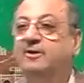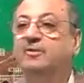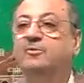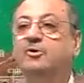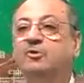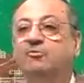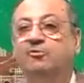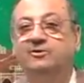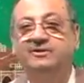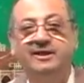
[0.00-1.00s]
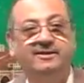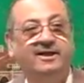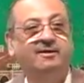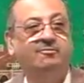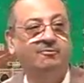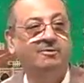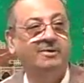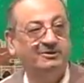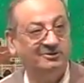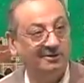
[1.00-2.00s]
beautiful thing that we
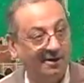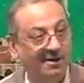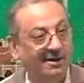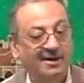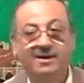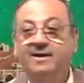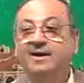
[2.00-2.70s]
must learn and